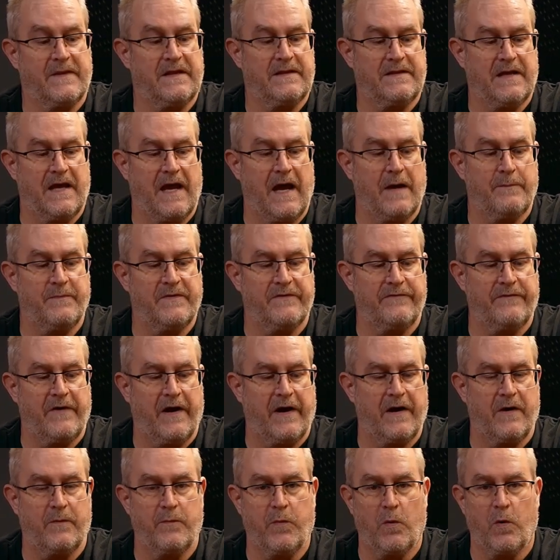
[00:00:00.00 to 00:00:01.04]
the
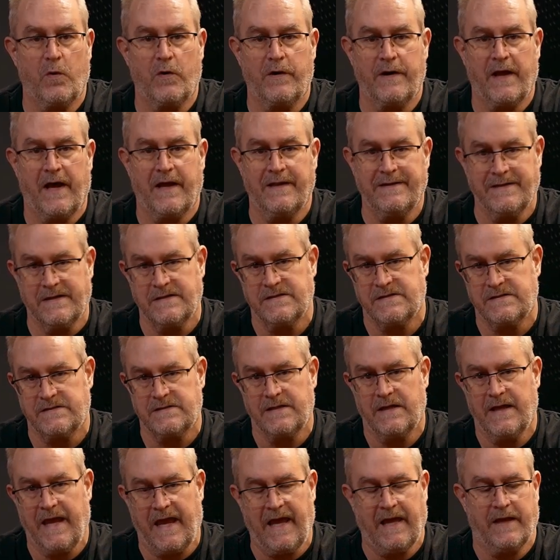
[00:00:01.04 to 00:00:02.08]
amplifier board on this
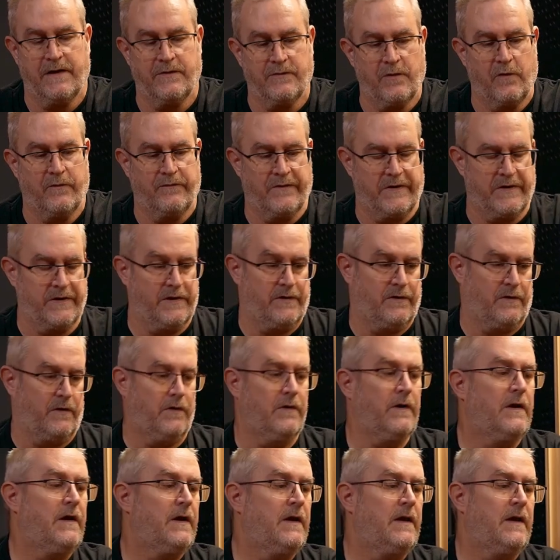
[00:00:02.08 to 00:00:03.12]
end over here.
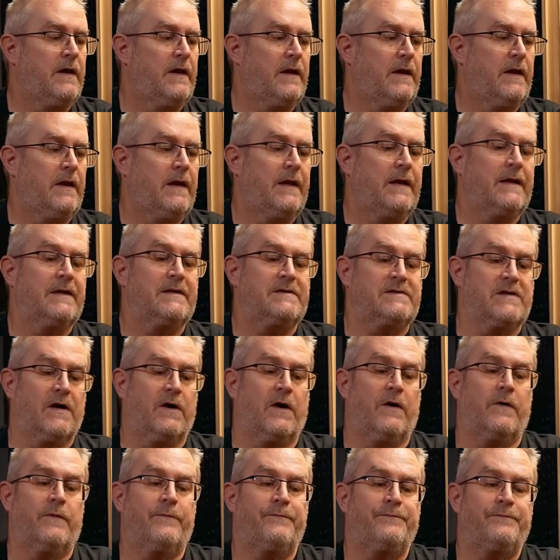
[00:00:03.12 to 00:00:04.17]

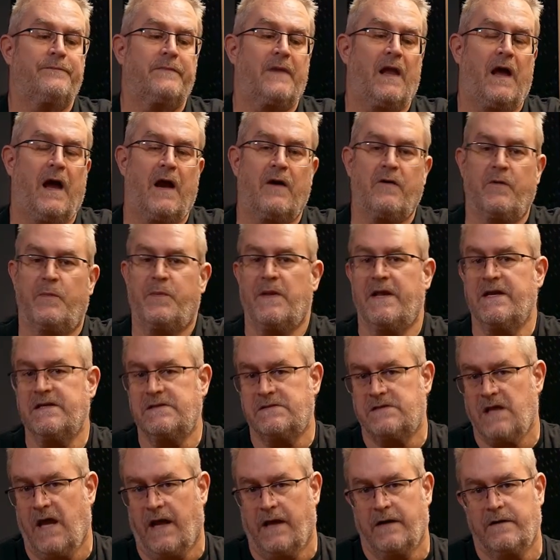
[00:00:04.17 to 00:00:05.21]
So I
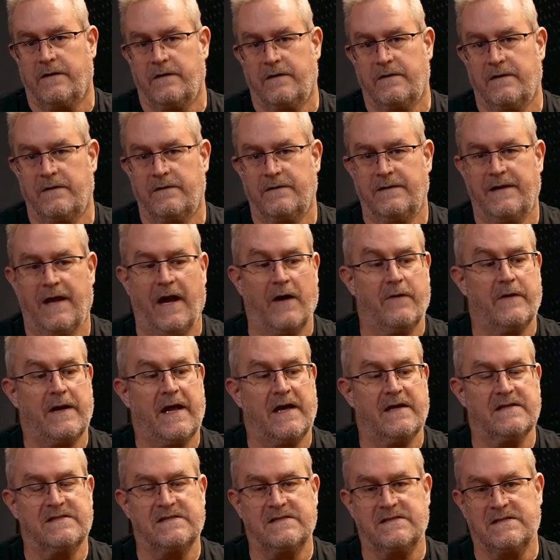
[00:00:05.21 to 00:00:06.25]
replaced that. Now it
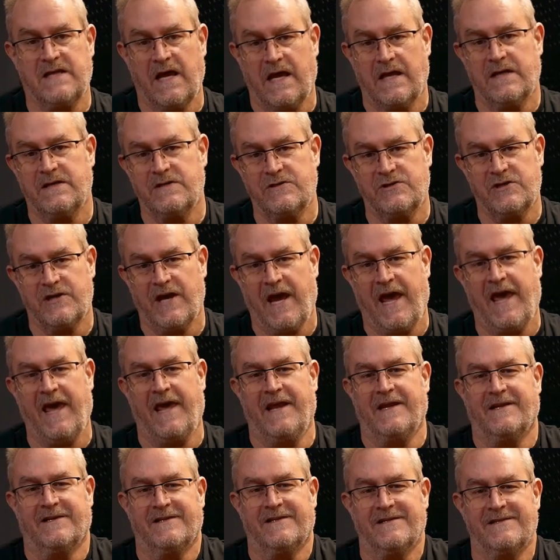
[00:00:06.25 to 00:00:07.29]
has 10
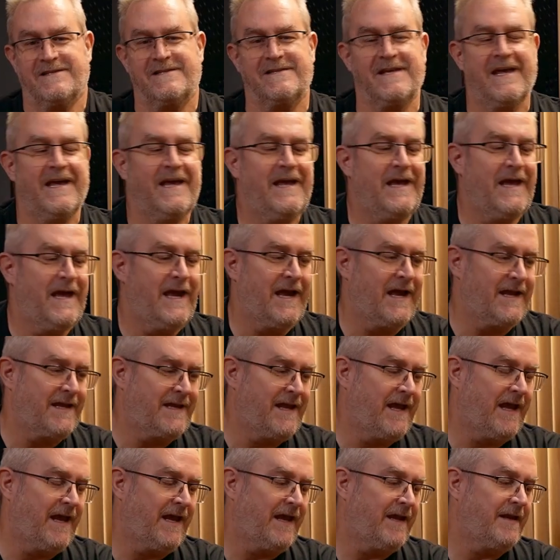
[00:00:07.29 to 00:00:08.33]
channels
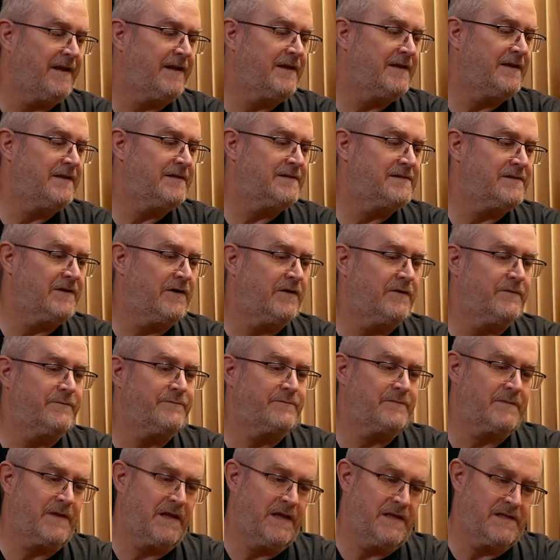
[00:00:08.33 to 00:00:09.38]
again. So
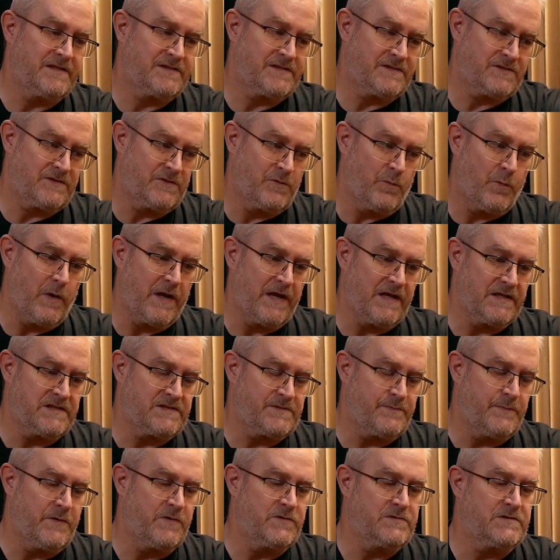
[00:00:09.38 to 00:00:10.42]
it's the way it's
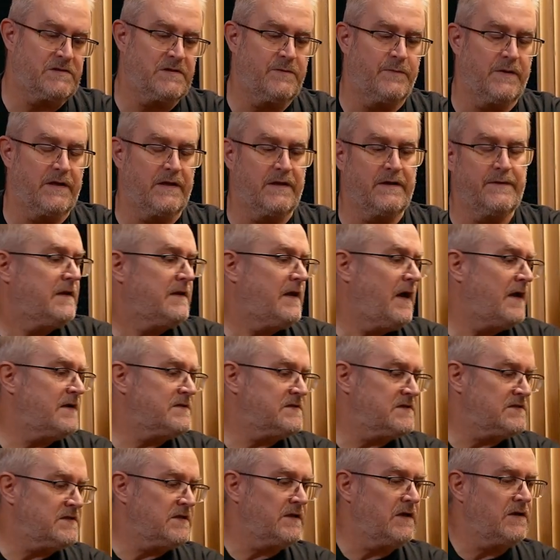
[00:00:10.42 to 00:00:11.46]
supposed to be. Now I'm
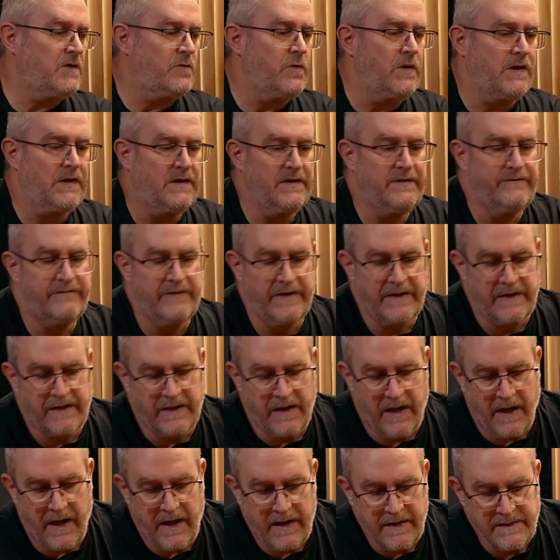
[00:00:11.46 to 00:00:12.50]
just going to quickly flick it
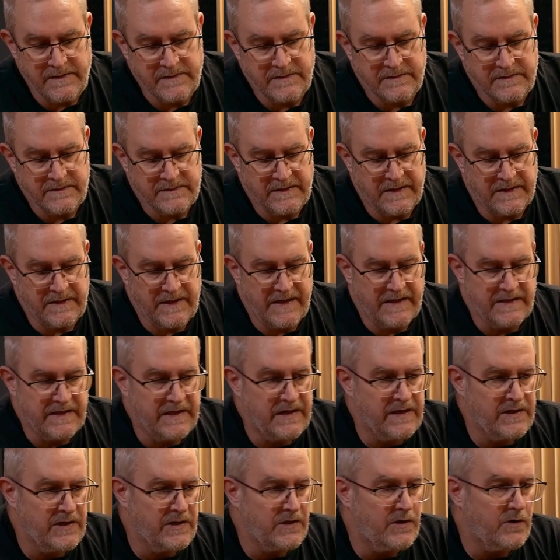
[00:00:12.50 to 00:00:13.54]
on to let you
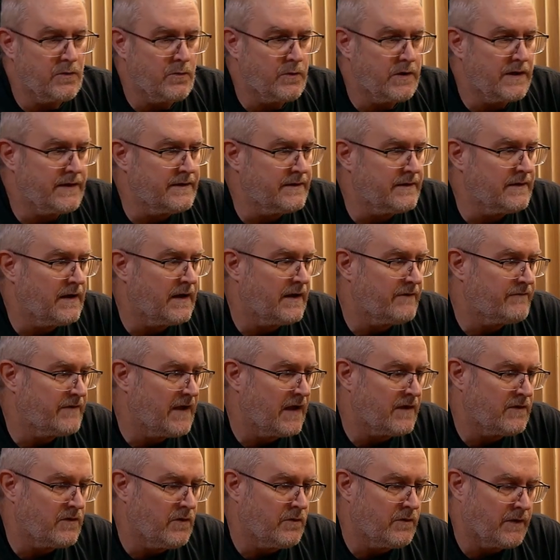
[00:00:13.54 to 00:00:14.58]
hear what I've
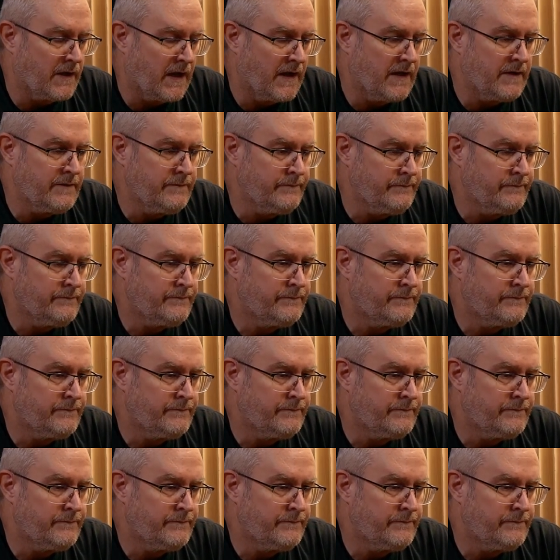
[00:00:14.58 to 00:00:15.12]
got going on.